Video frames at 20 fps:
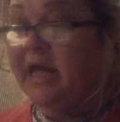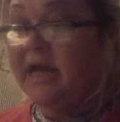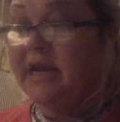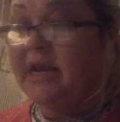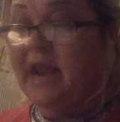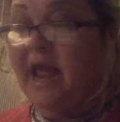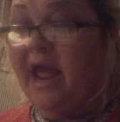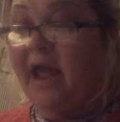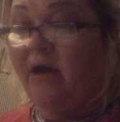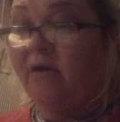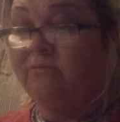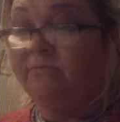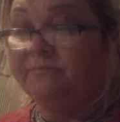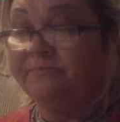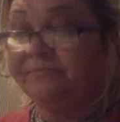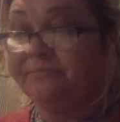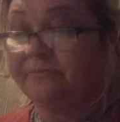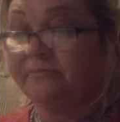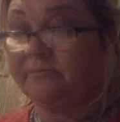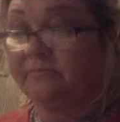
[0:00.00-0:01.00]
Now,
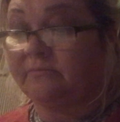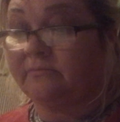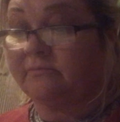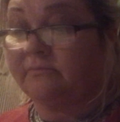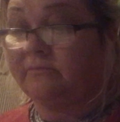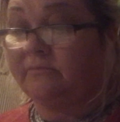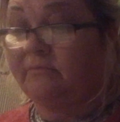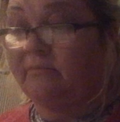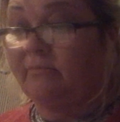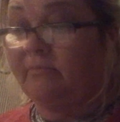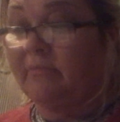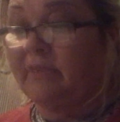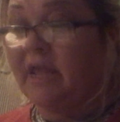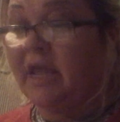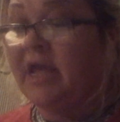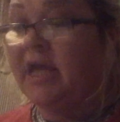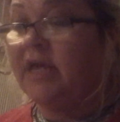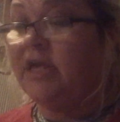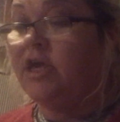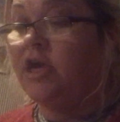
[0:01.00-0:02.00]

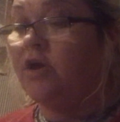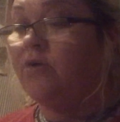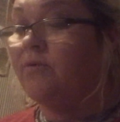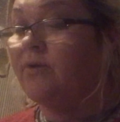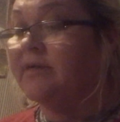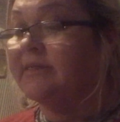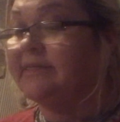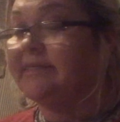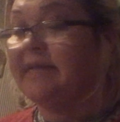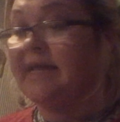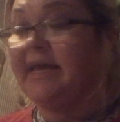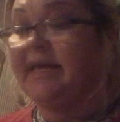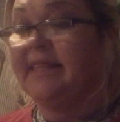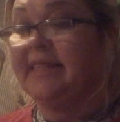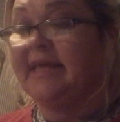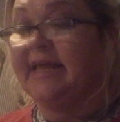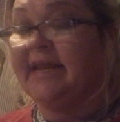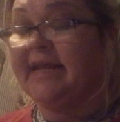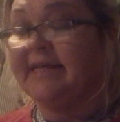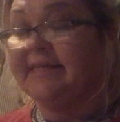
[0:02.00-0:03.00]
you will see
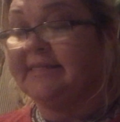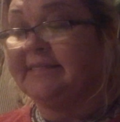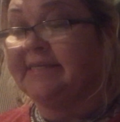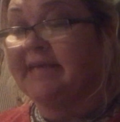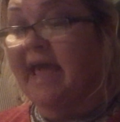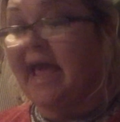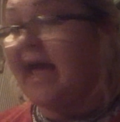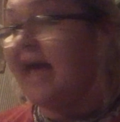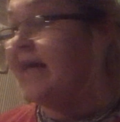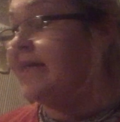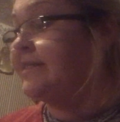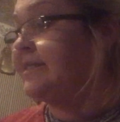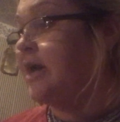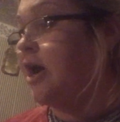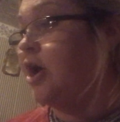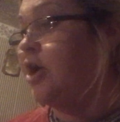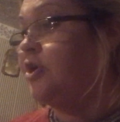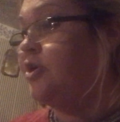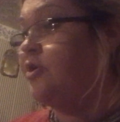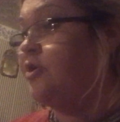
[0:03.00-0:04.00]
that it says
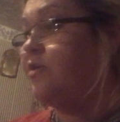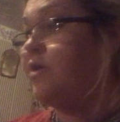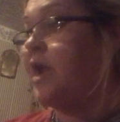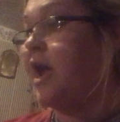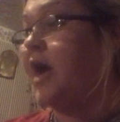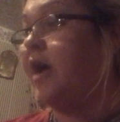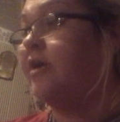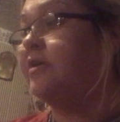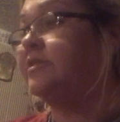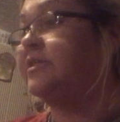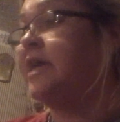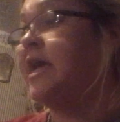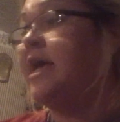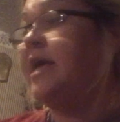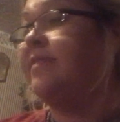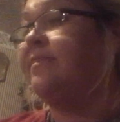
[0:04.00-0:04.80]
on your notes